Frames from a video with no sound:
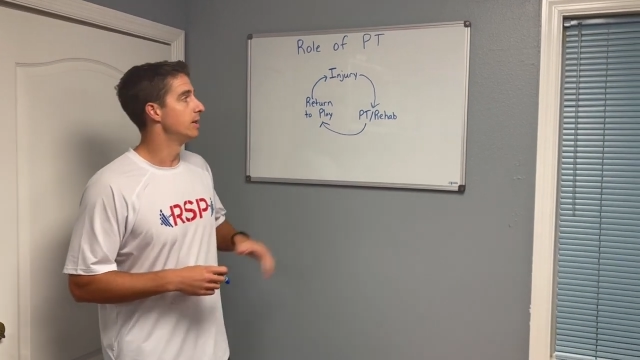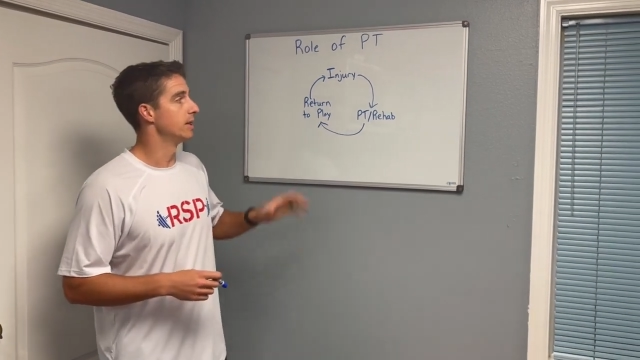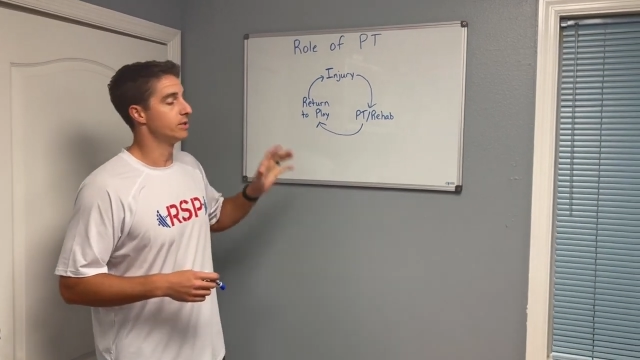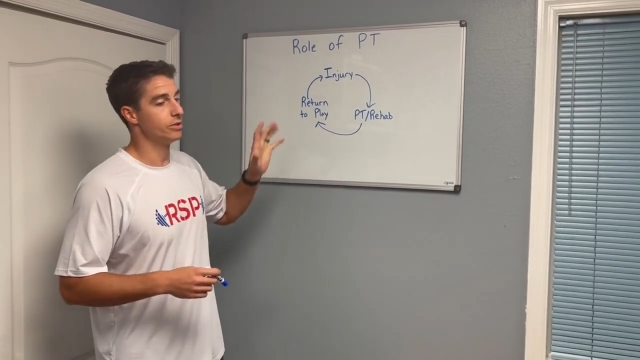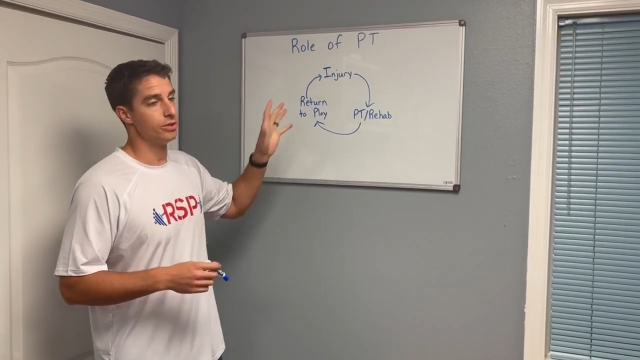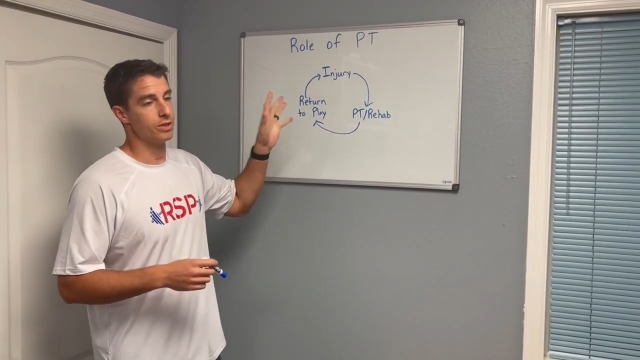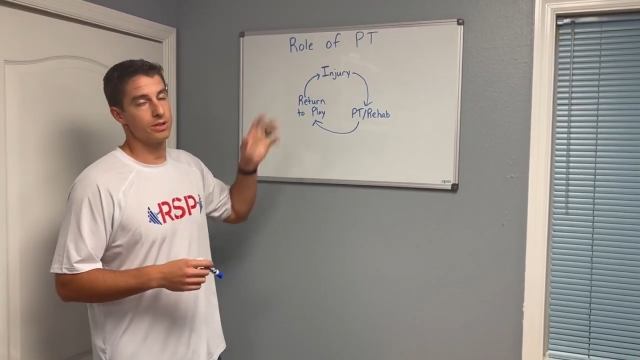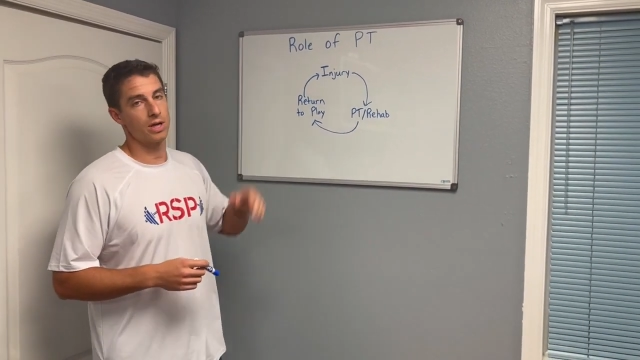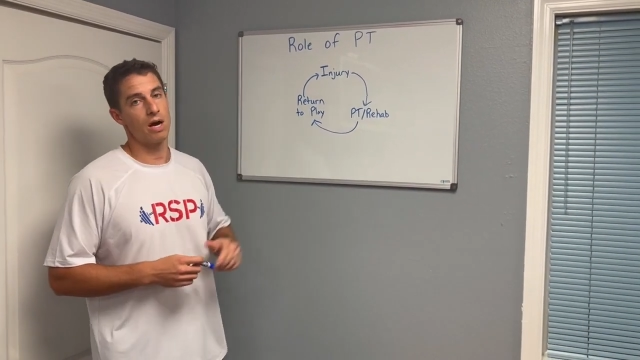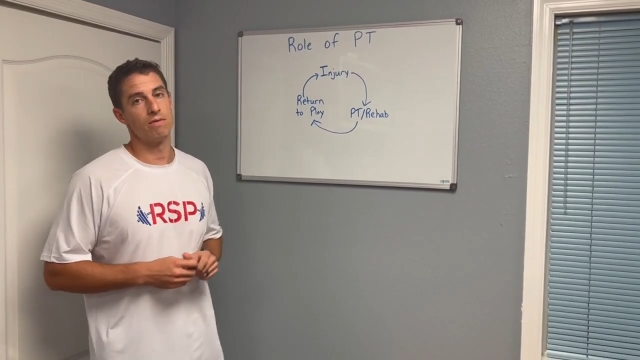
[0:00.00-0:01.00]
This is
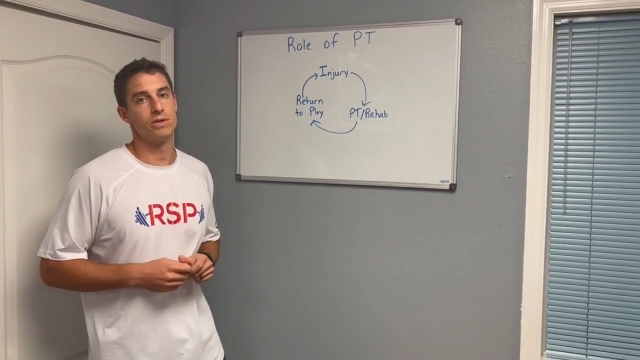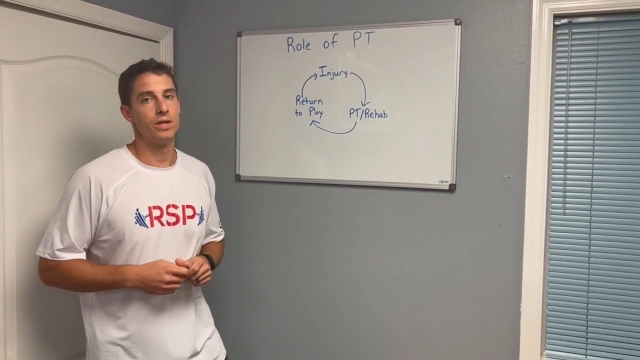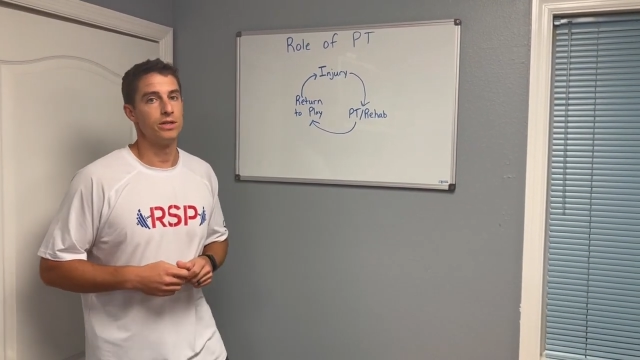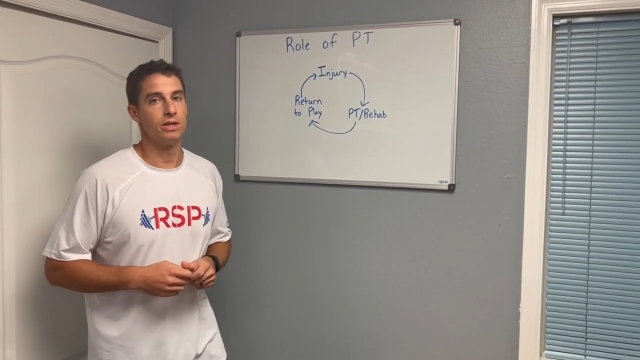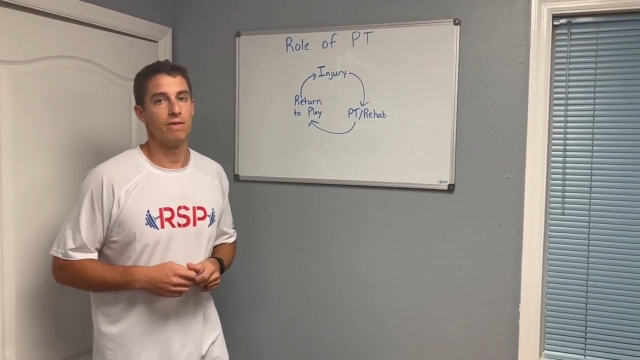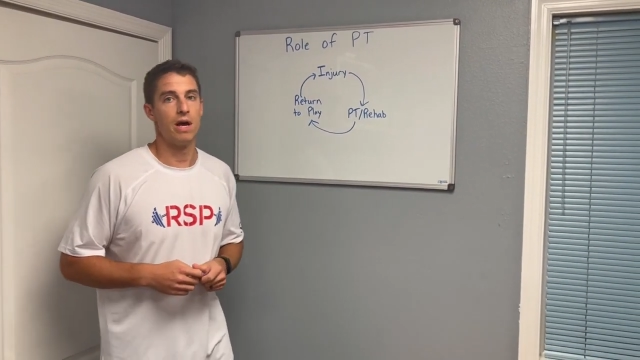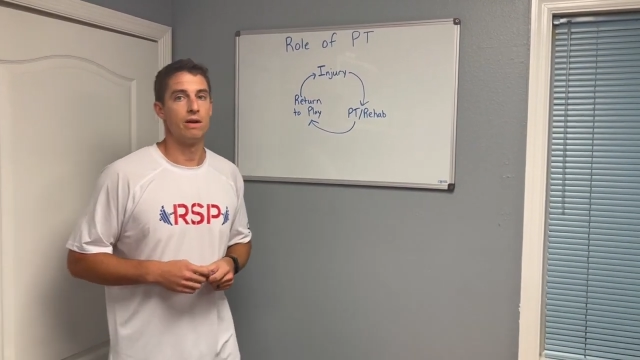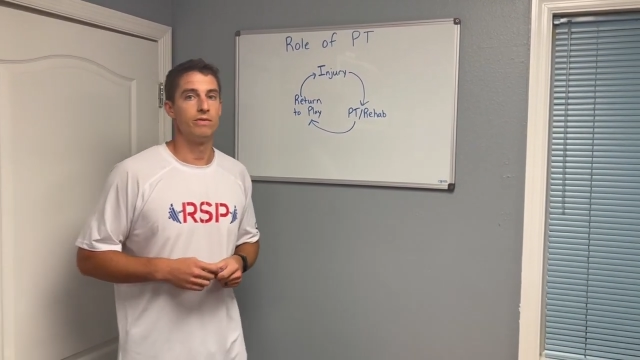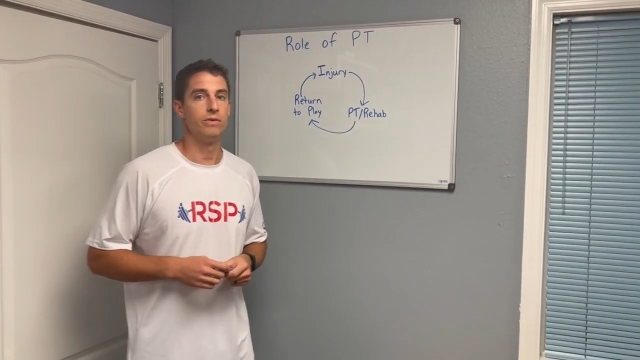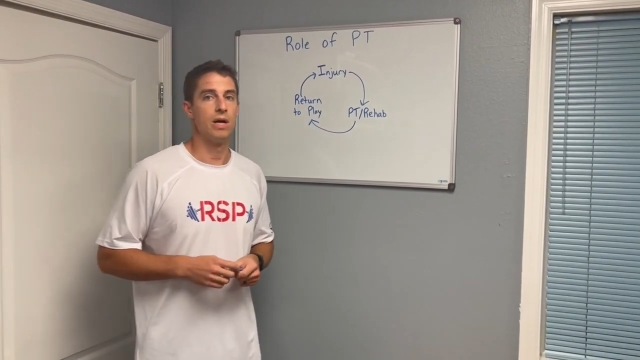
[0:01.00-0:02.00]
just a conversation I've had
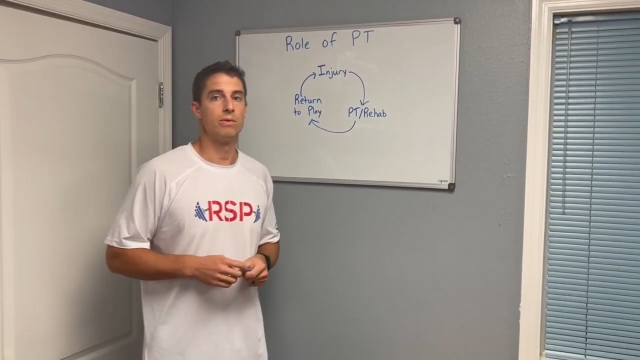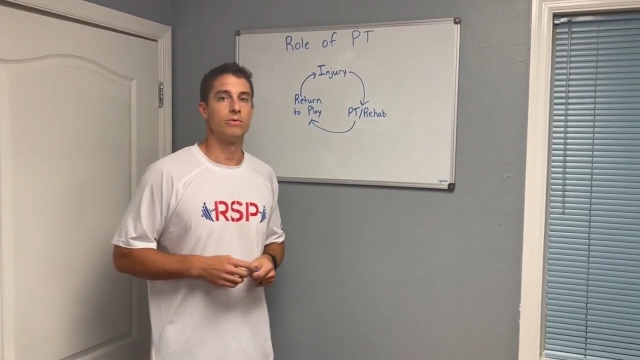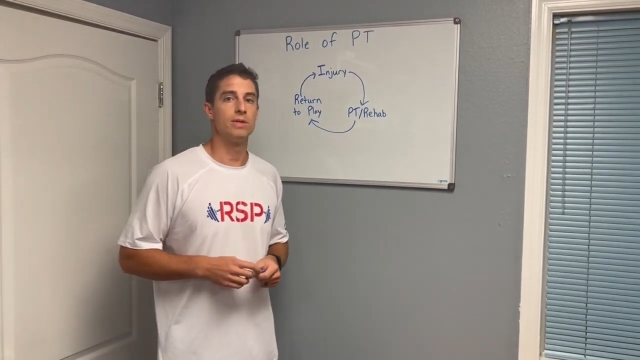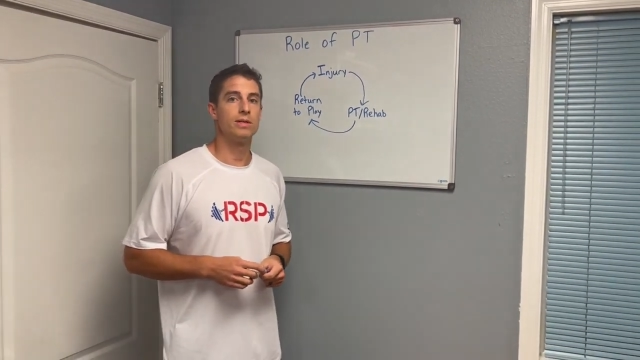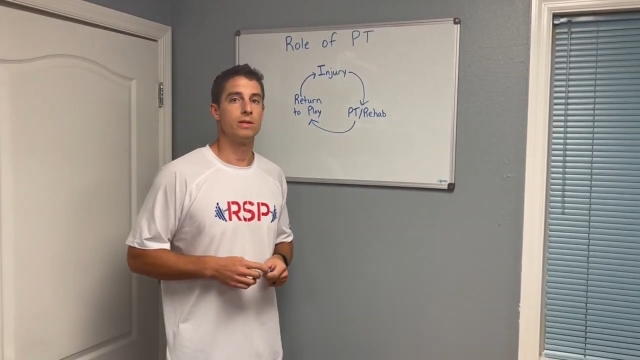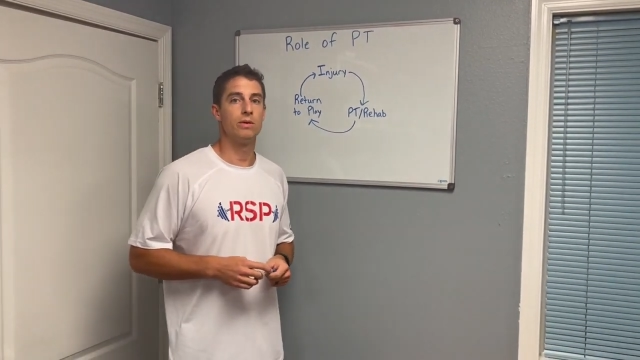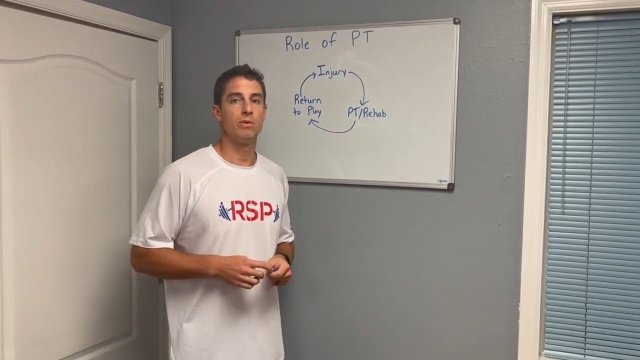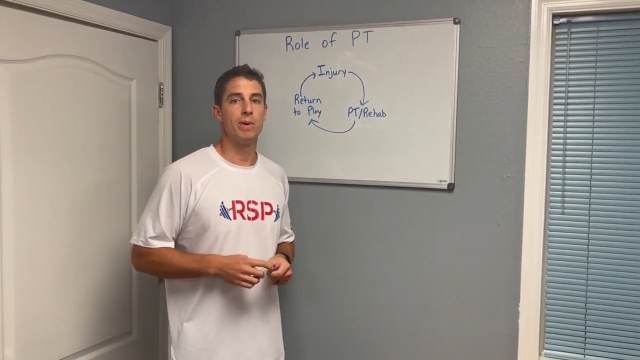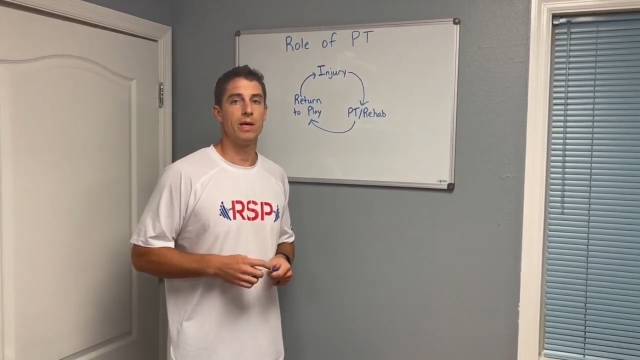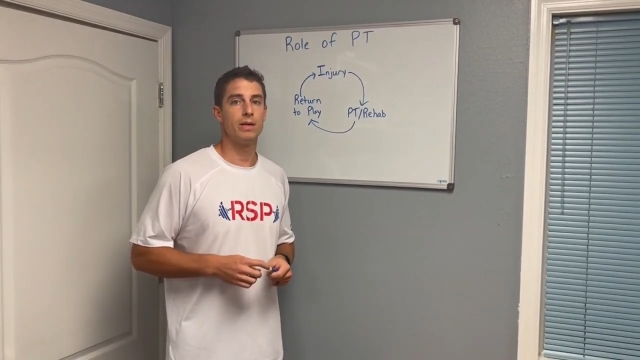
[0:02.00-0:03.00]
a few times recently
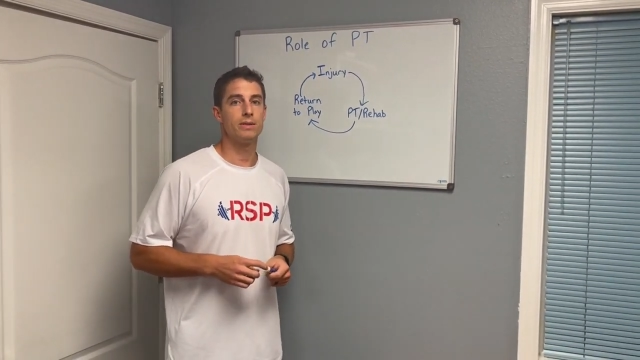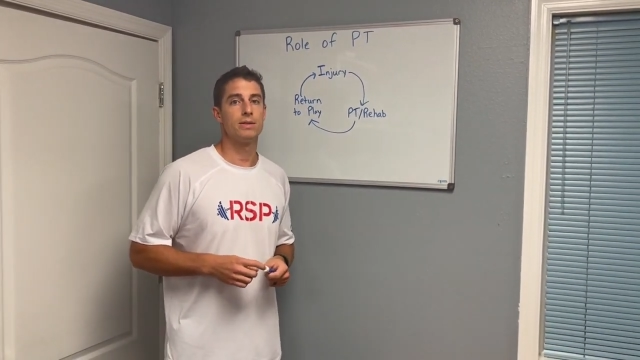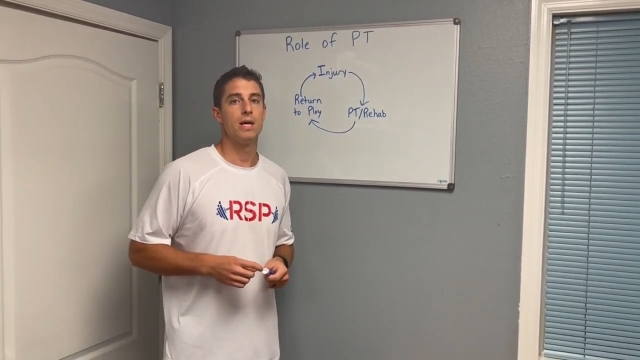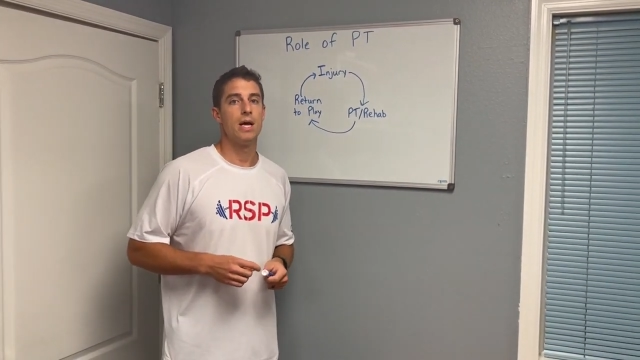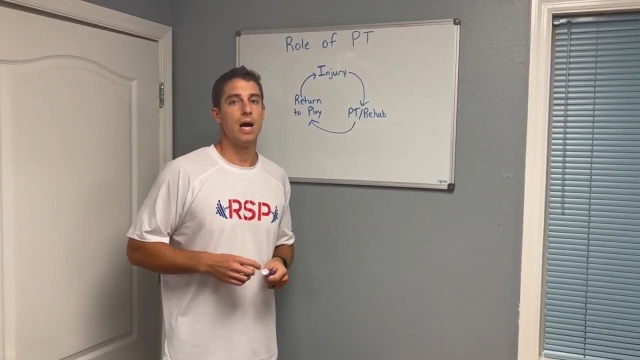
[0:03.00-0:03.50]
with parents,